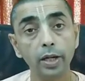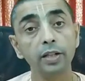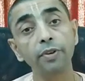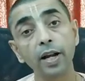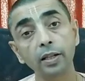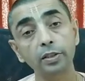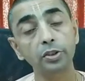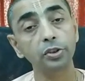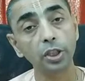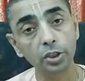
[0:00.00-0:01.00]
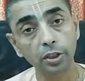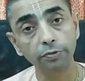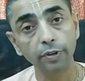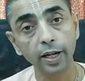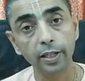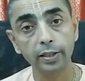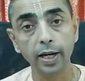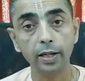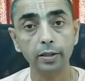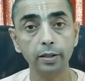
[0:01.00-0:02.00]
In fact, it's justified
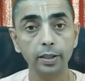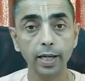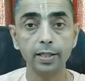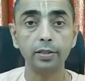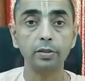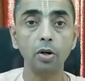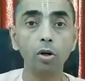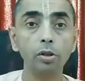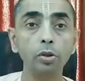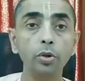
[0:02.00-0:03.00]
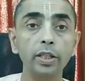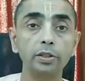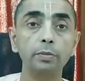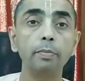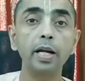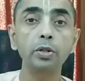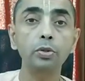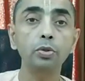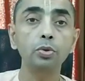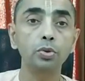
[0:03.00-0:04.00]
that, yes, although it's meant
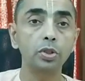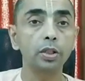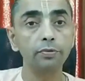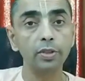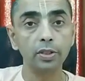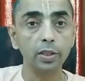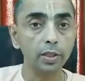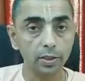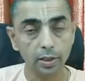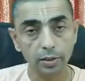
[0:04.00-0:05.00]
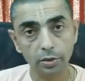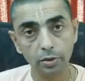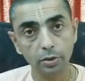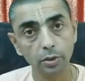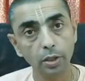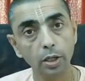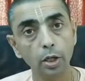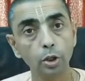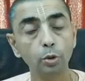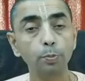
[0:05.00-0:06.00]
to serve the citizens,
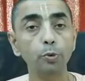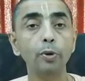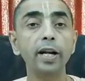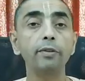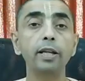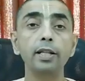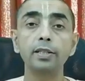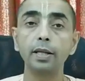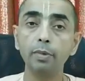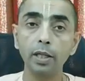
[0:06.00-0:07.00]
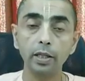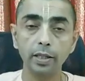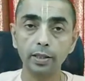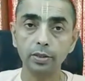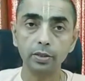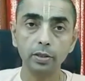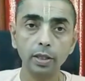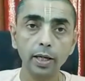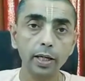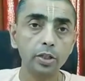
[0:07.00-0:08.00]
to provide various amenities,
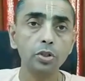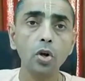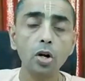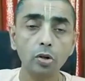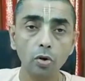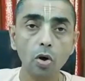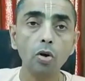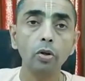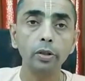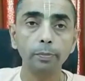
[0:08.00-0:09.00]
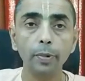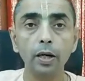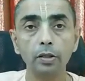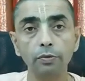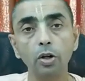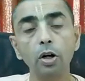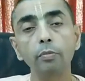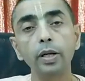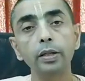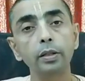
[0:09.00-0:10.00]
it's not wrong on the part of
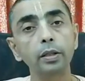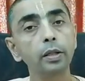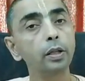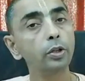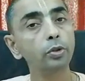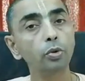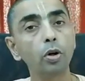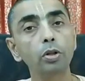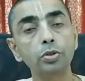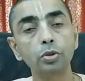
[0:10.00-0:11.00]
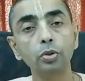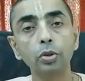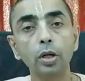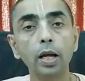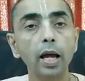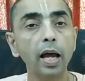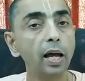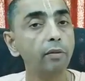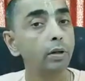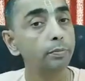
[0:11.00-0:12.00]
government to also
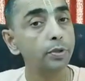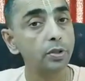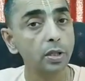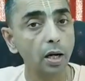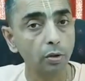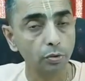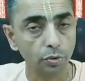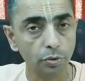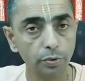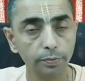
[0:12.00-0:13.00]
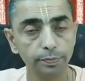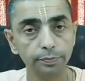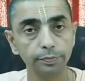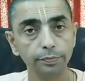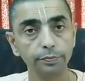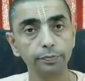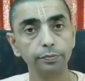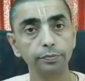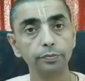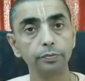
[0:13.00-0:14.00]
have a prison house,
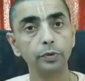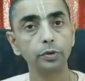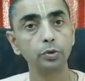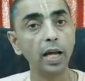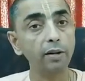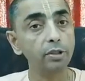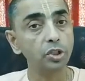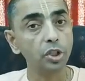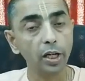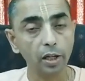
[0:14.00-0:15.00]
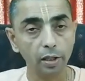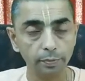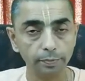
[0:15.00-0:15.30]
to have a jail.